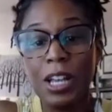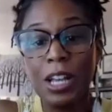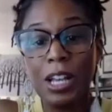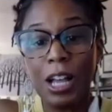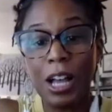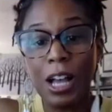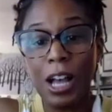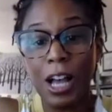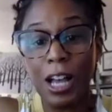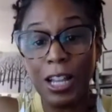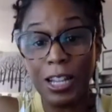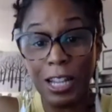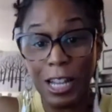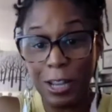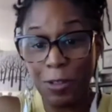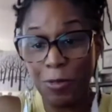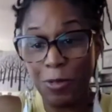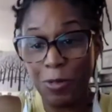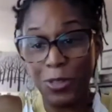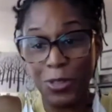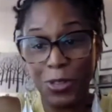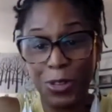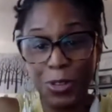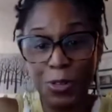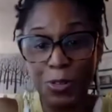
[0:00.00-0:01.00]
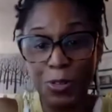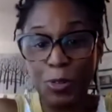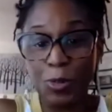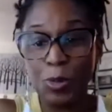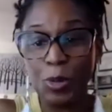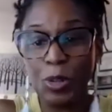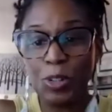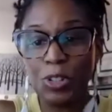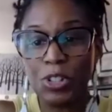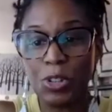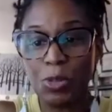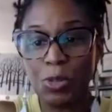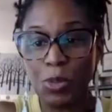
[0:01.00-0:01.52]
like with
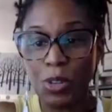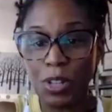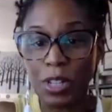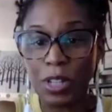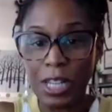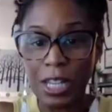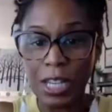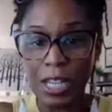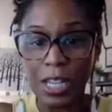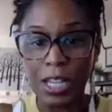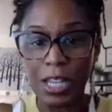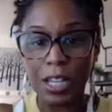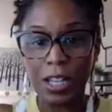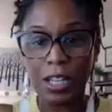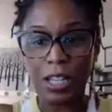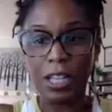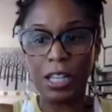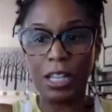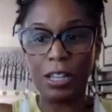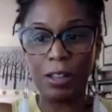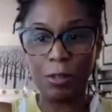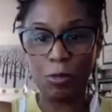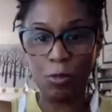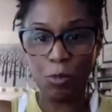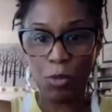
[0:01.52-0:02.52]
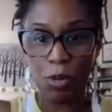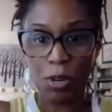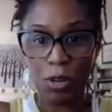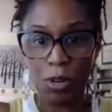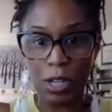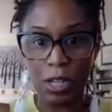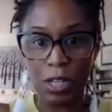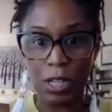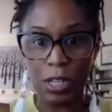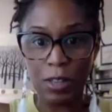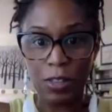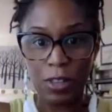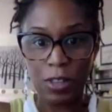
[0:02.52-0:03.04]
you, to really,
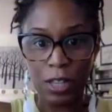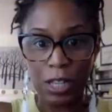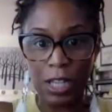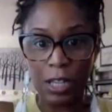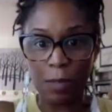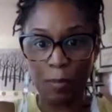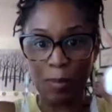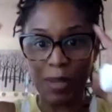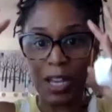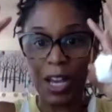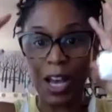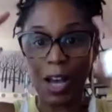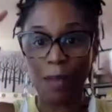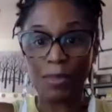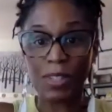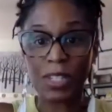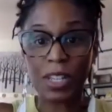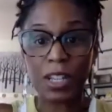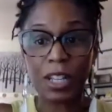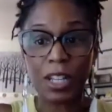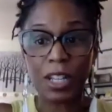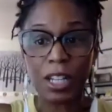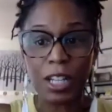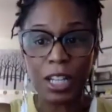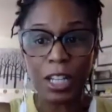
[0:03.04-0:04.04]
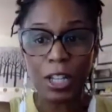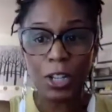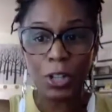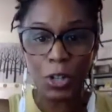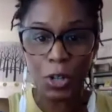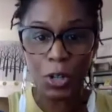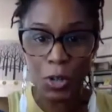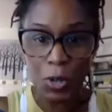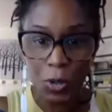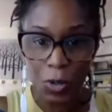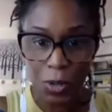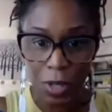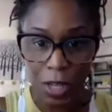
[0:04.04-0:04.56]
it becomes
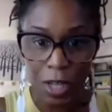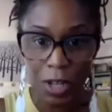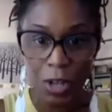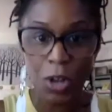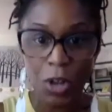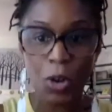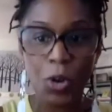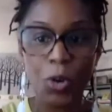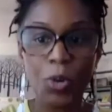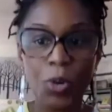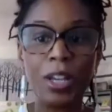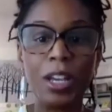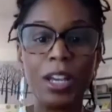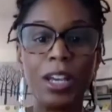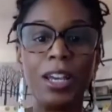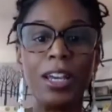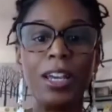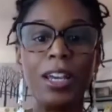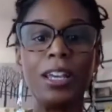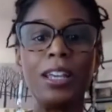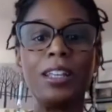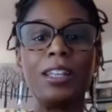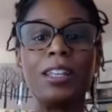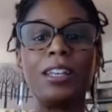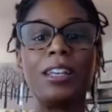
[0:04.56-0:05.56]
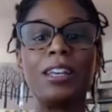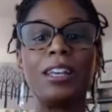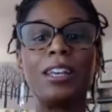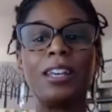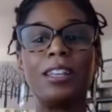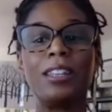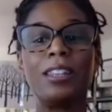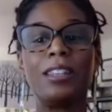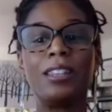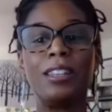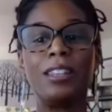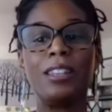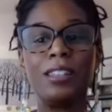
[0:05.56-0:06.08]
clear, like, okay,
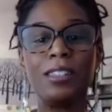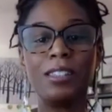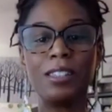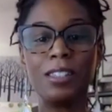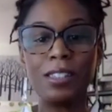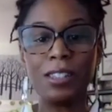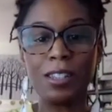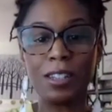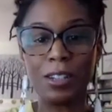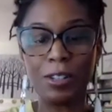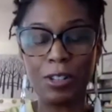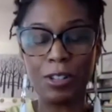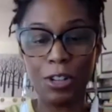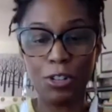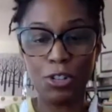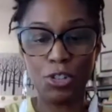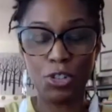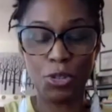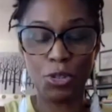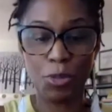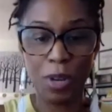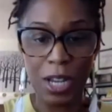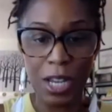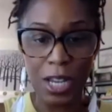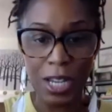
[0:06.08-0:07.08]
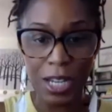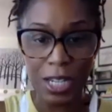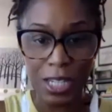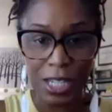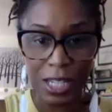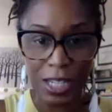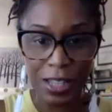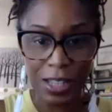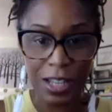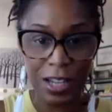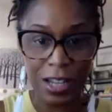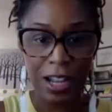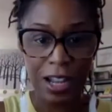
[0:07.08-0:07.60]
this is a
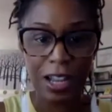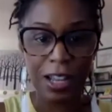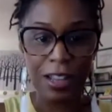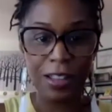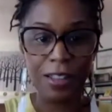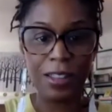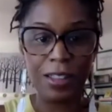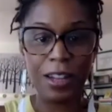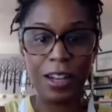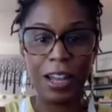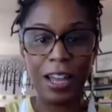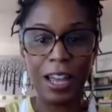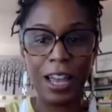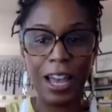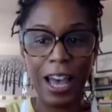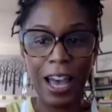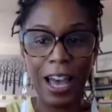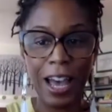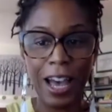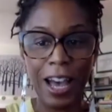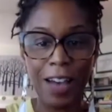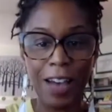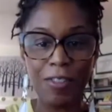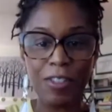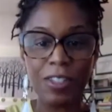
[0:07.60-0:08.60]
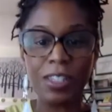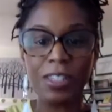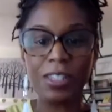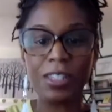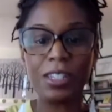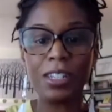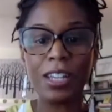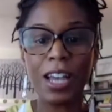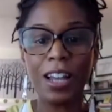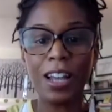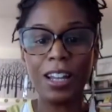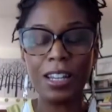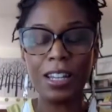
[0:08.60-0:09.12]
trait that I have, this is a
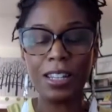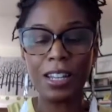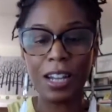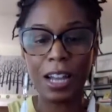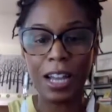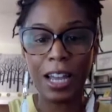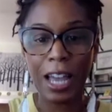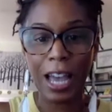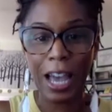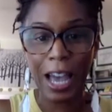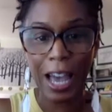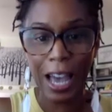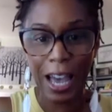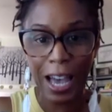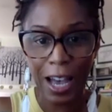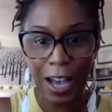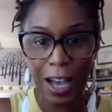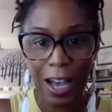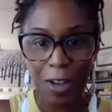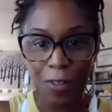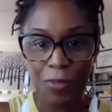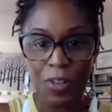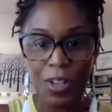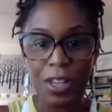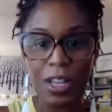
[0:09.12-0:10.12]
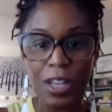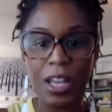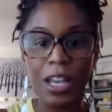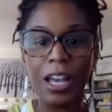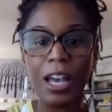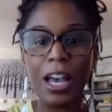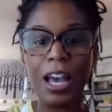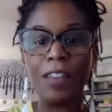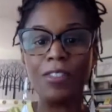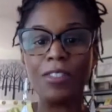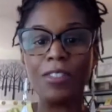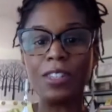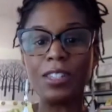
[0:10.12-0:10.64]
talent that I have,
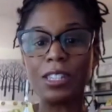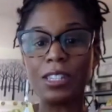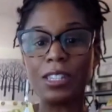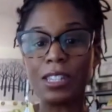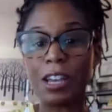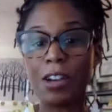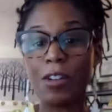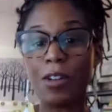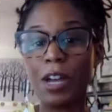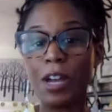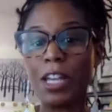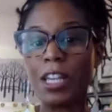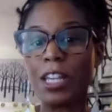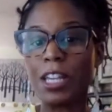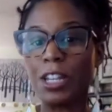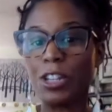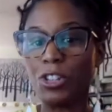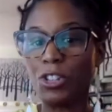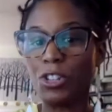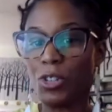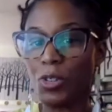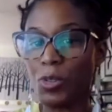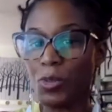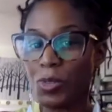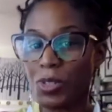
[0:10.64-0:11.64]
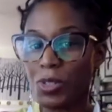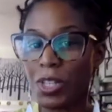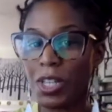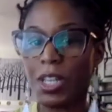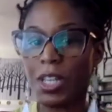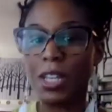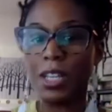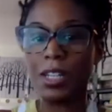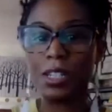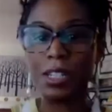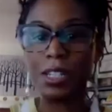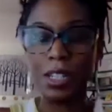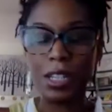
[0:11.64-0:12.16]
and this is how I can use
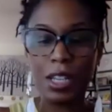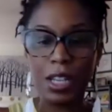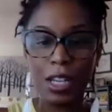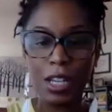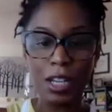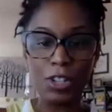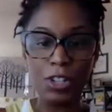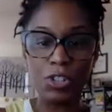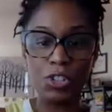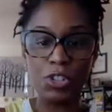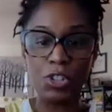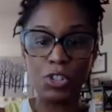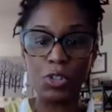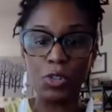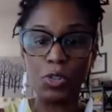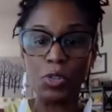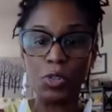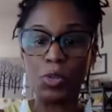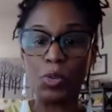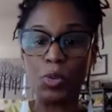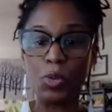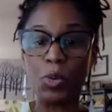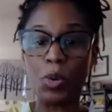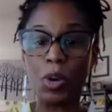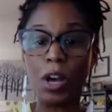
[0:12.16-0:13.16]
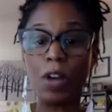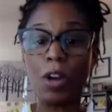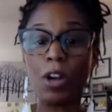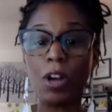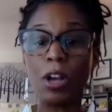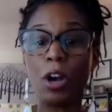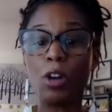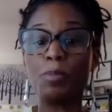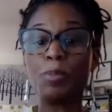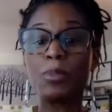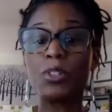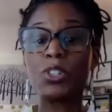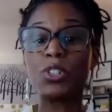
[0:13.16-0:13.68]
it to
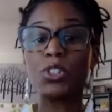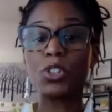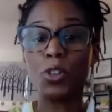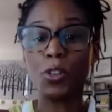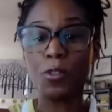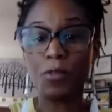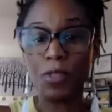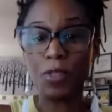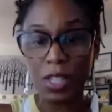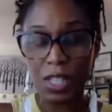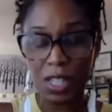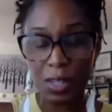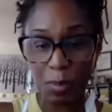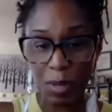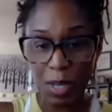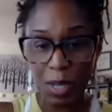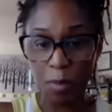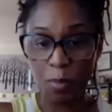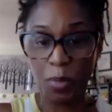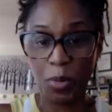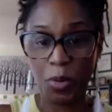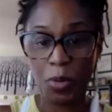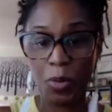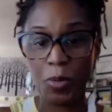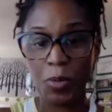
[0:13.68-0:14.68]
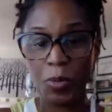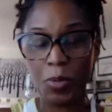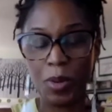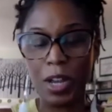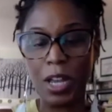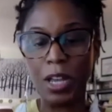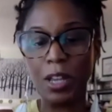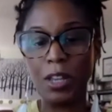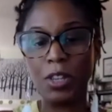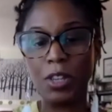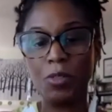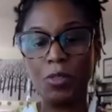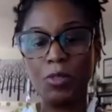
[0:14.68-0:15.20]
service people,
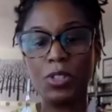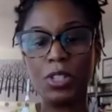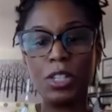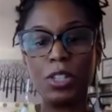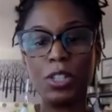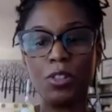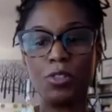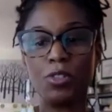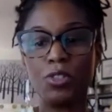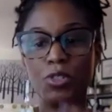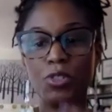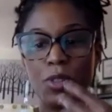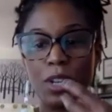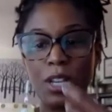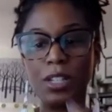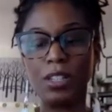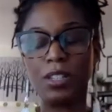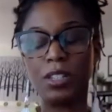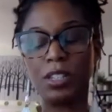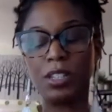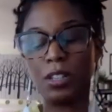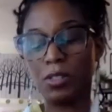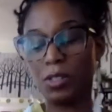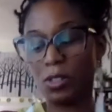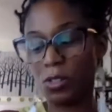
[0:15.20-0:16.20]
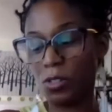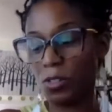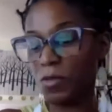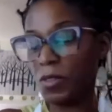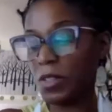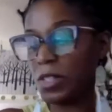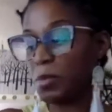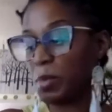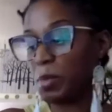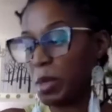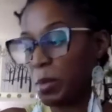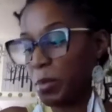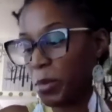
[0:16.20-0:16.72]
right? Using your traits to
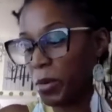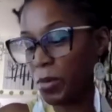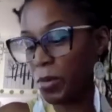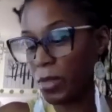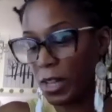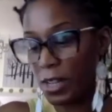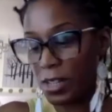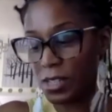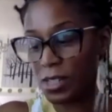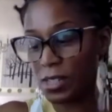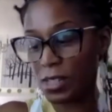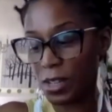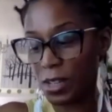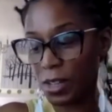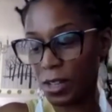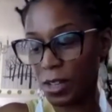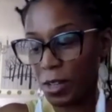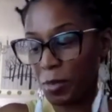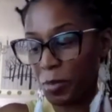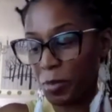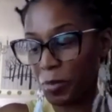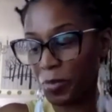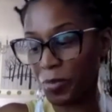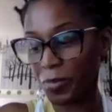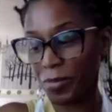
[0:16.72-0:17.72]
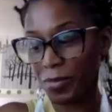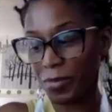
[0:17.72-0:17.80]
service people. That's a